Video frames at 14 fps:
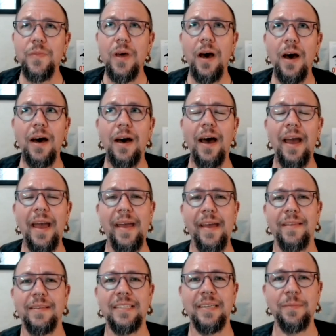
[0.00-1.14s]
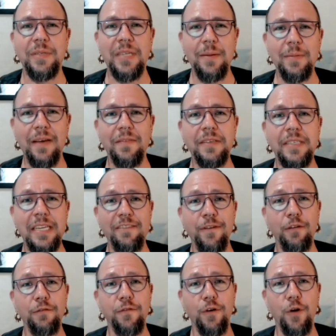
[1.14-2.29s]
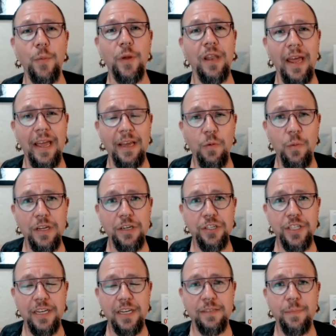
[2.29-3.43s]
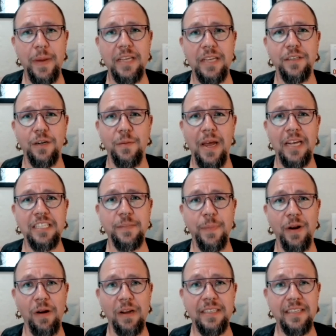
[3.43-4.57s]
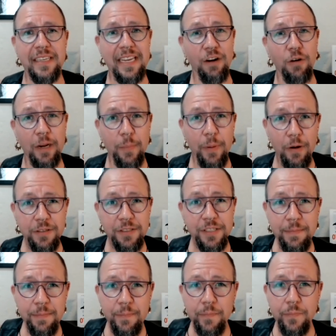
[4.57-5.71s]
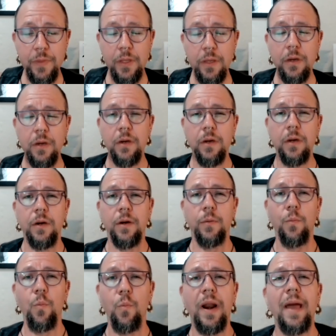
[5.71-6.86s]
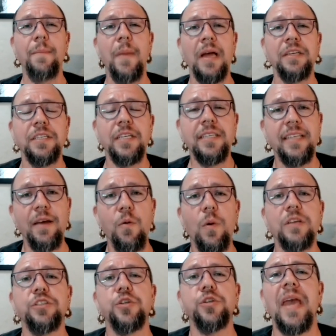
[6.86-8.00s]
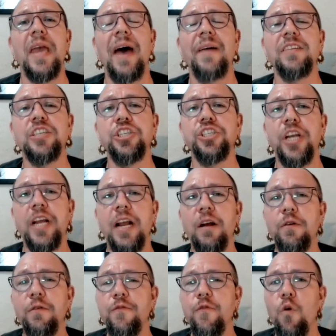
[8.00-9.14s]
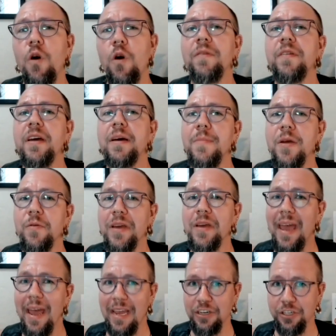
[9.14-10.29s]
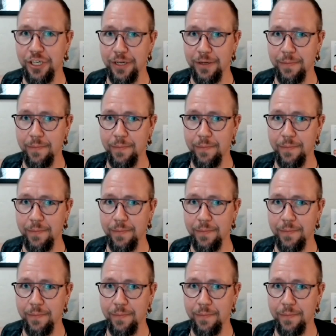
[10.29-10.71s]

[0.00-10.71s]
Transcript: Uh, I sometimes have default verbal language that is based on my experience as a hearing person what I meant to say was do we have a shared form of communication?